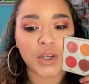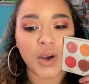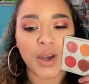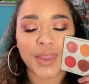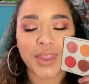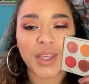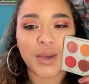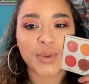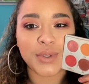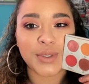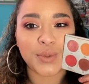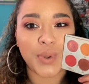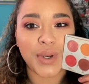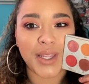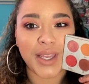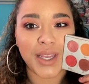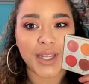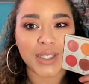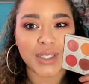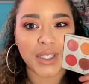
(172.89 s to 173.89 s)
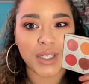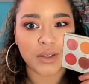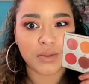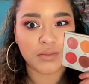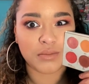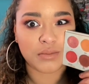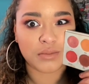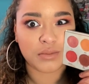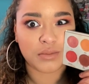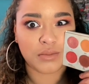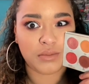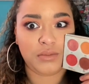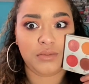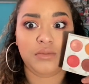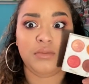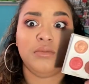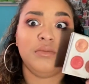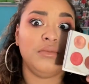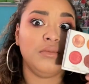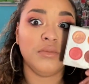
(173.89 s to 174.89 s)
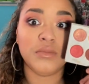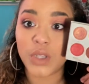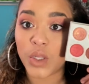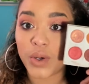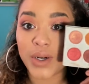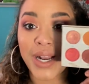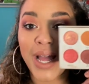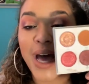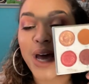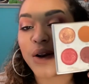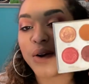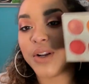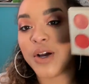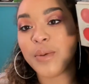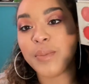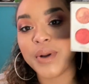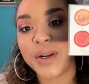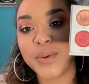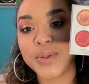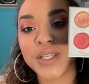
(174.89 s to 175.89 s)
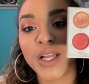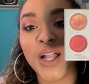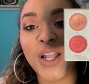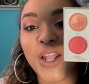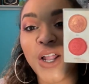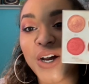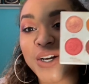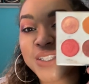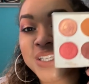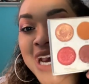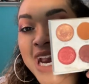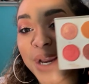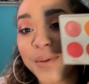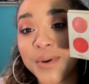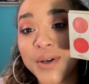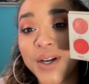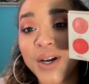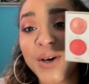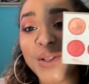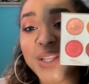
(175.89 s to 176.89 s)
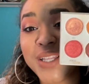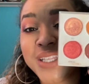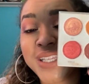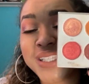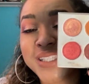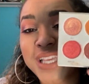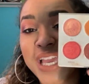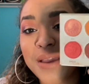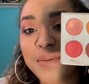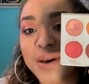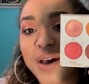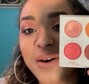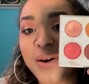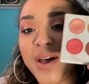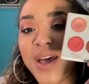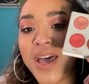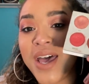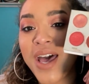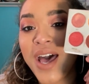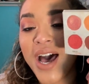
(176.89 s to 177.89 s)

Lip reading: No, I think it was 2018. Lord, I don't know, but it was a long time ago that these came out,